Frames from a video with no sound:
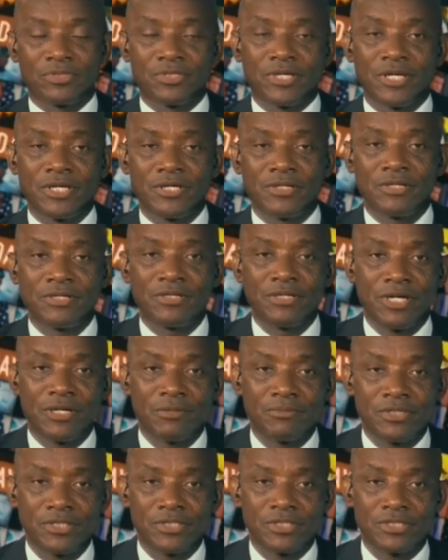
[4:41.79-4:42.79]
So, you
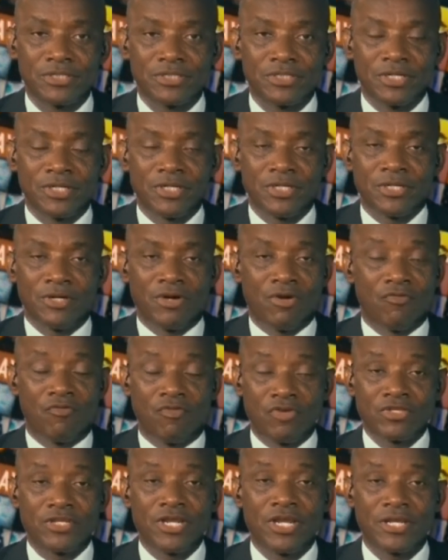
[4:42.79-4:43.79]
know, this is
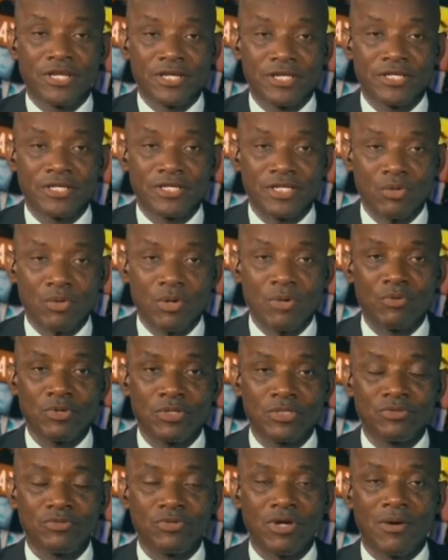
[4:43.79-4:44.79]
unfortunately the way
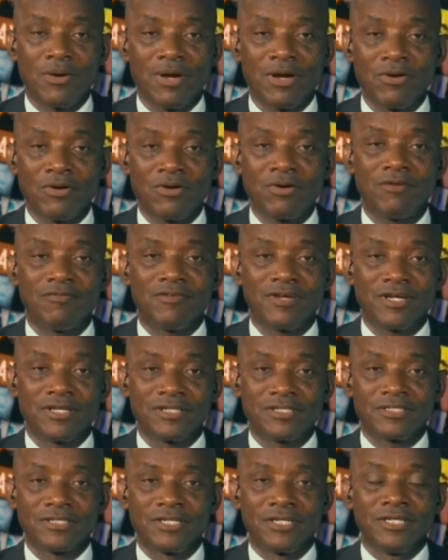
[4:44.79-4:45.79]
we do our own
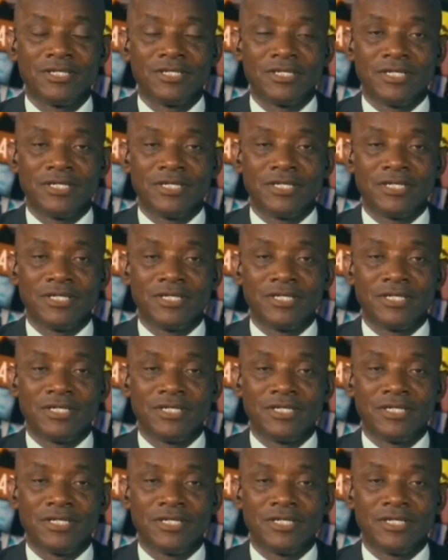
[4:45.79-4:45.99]
governance.